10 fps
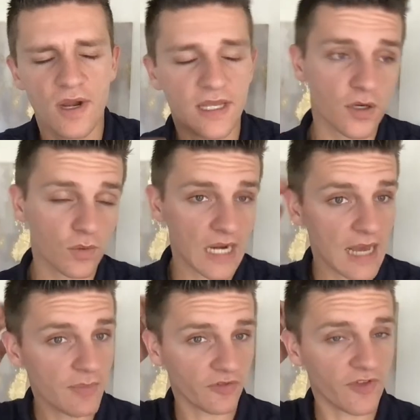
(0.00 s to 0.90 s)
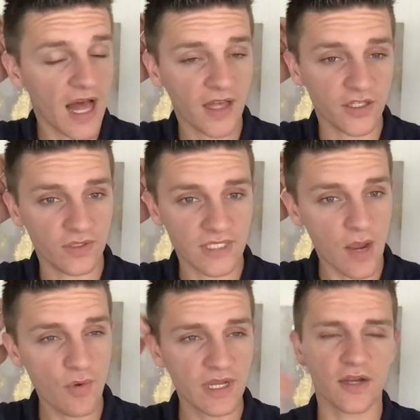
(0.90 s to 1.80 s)
to hear when I build value is I
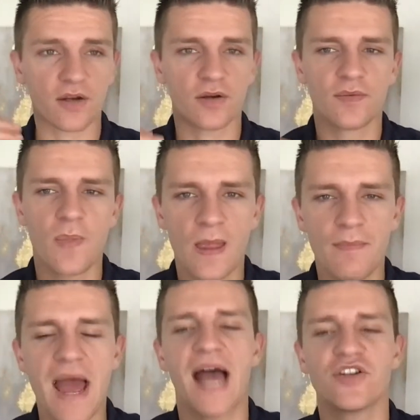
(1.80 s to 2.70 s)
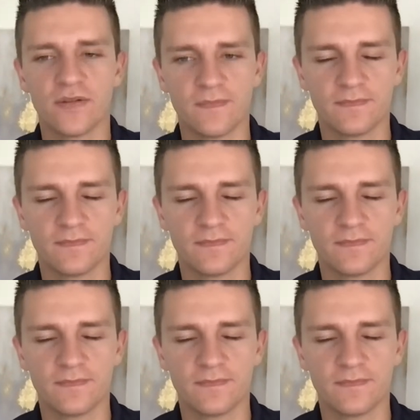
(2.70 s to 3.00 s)
want to hear passion.